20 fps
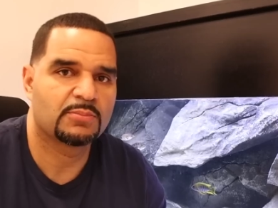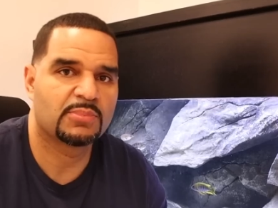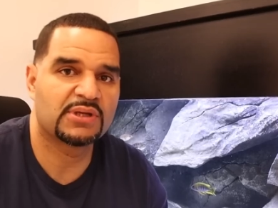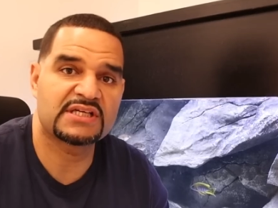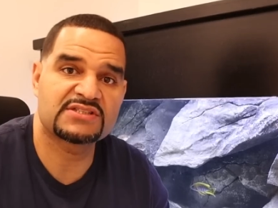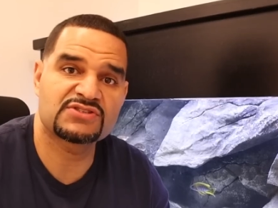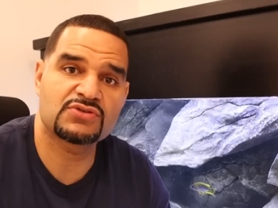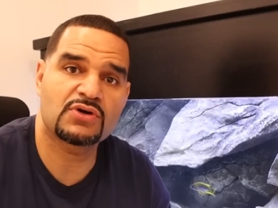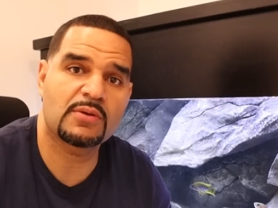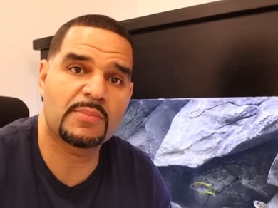But
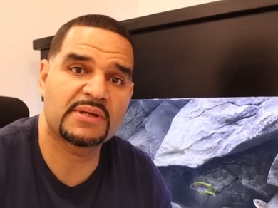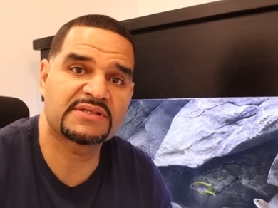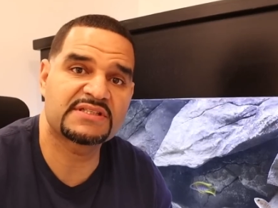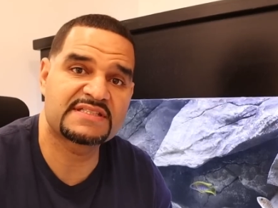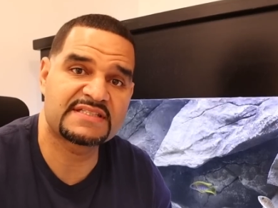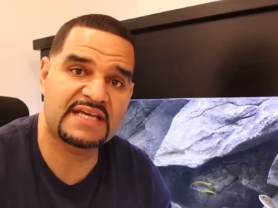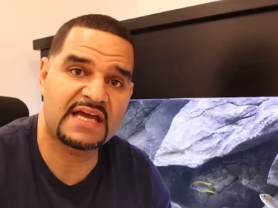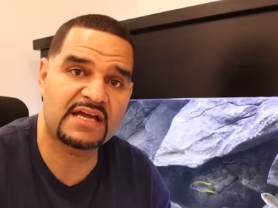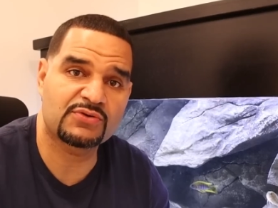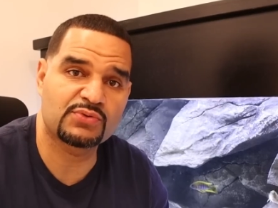let's talk about the
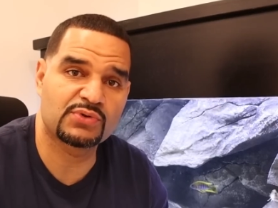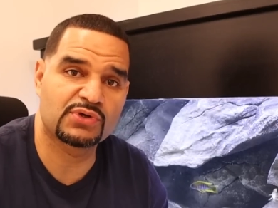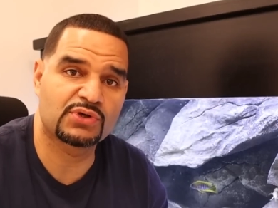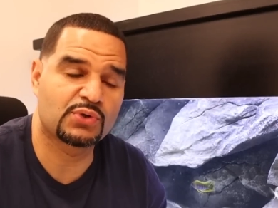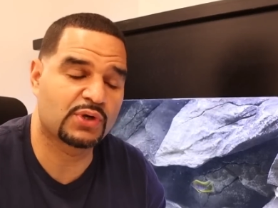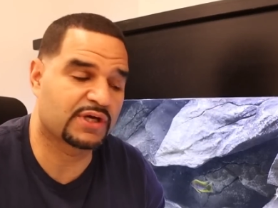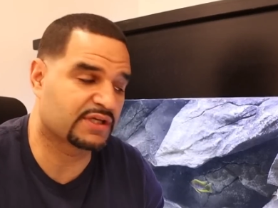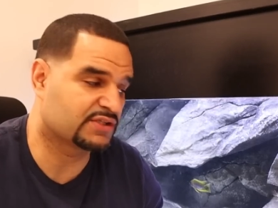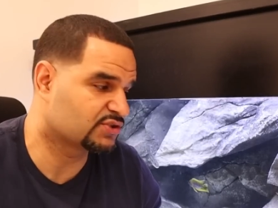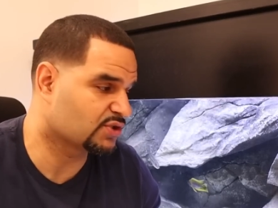tank real
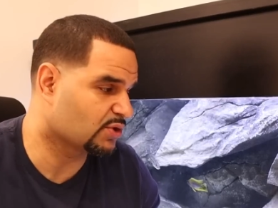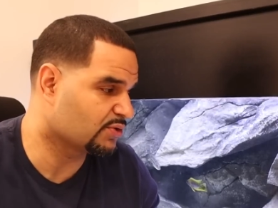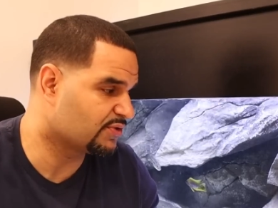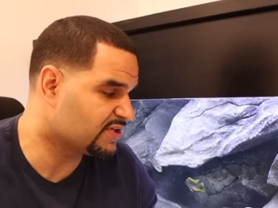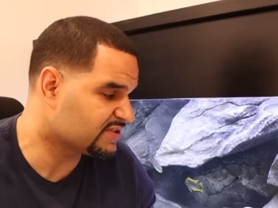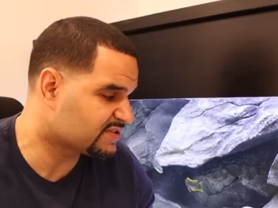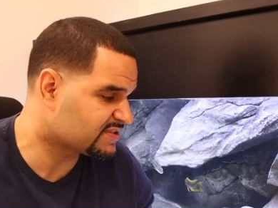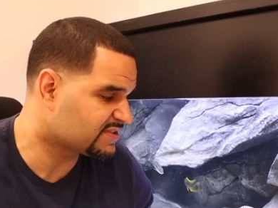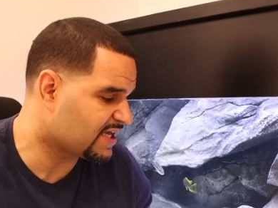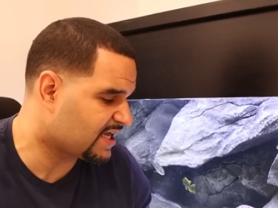quick. So
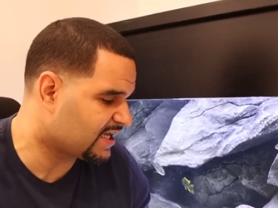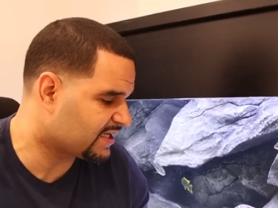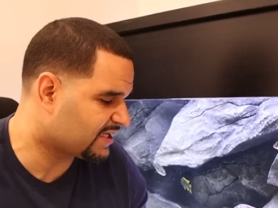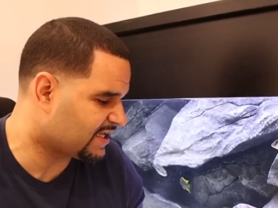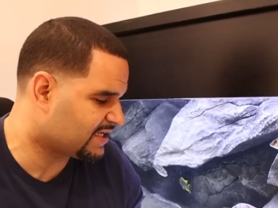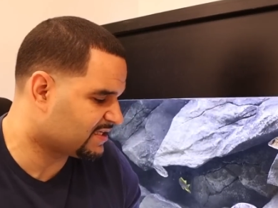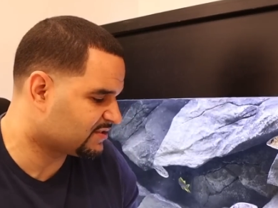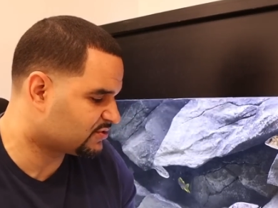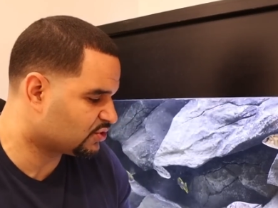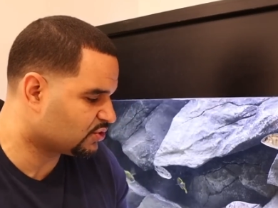this
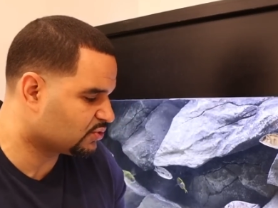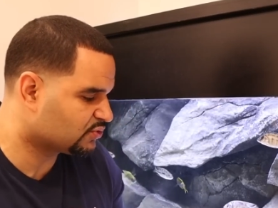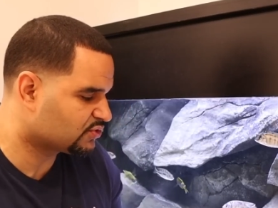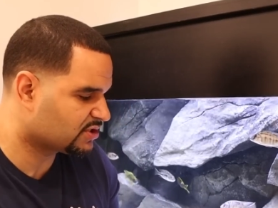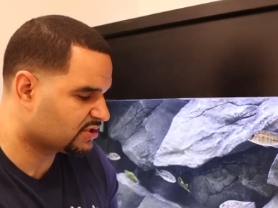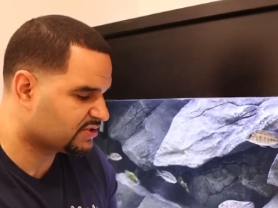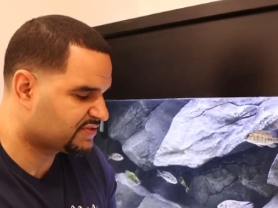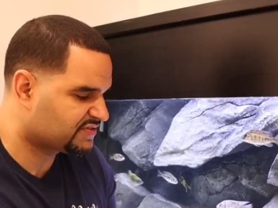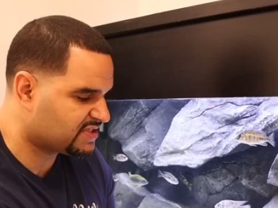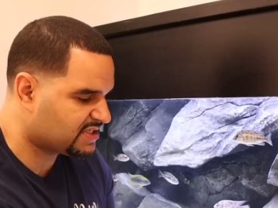tank is
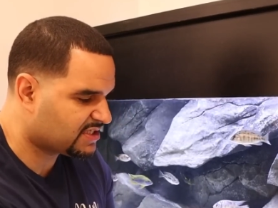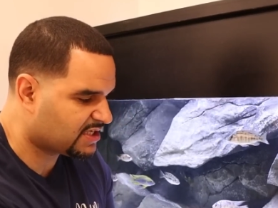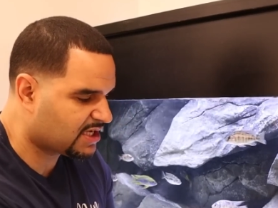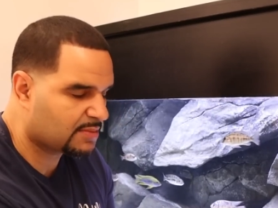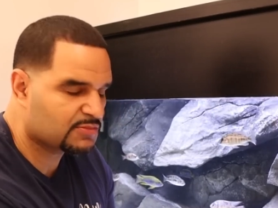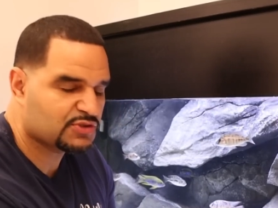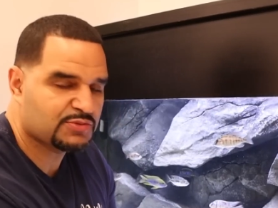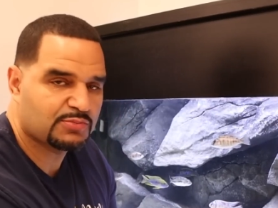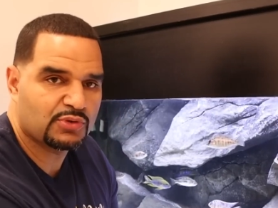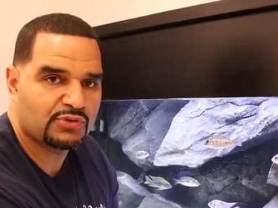using
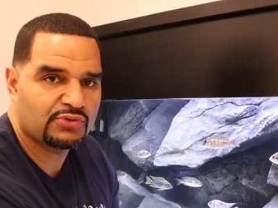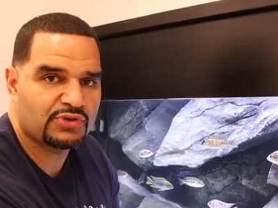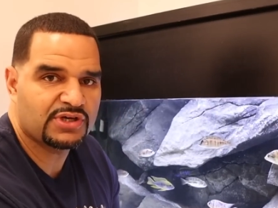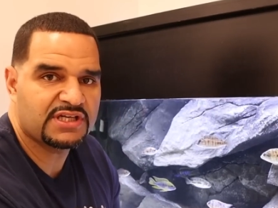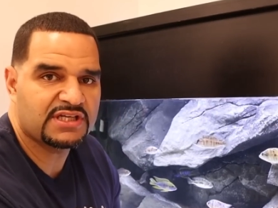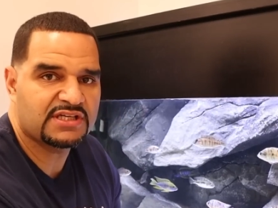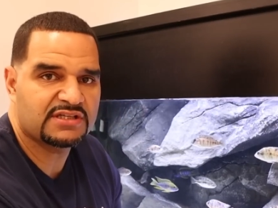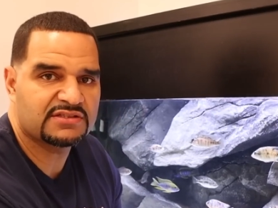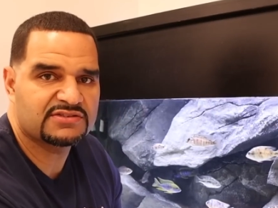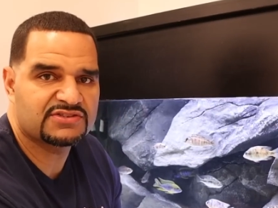Seachem's
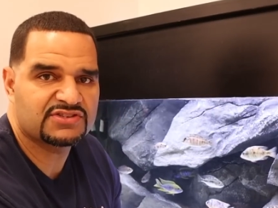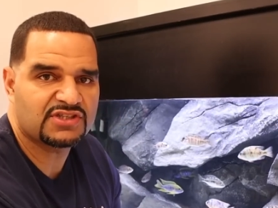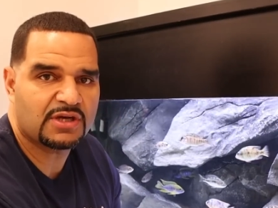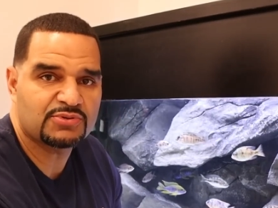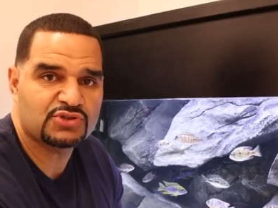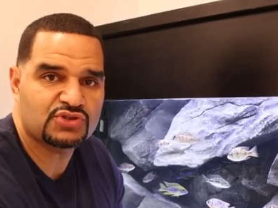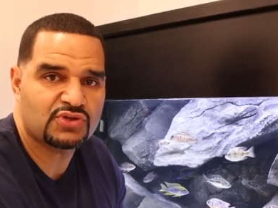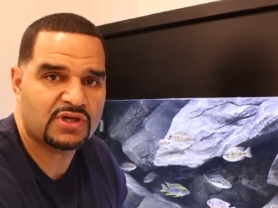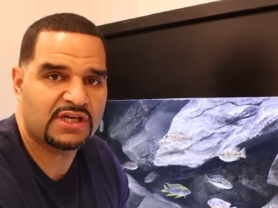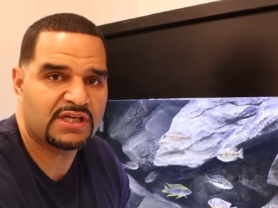Meridian
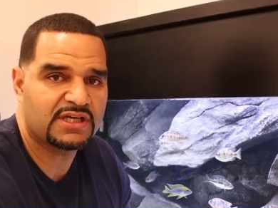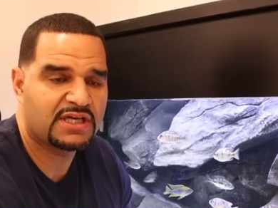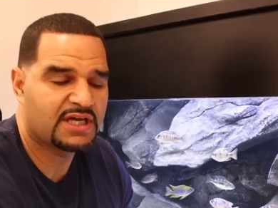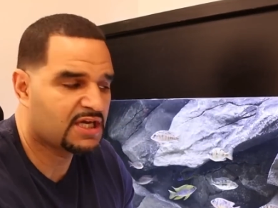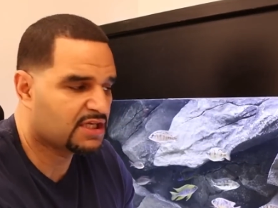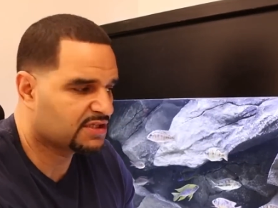Substrate.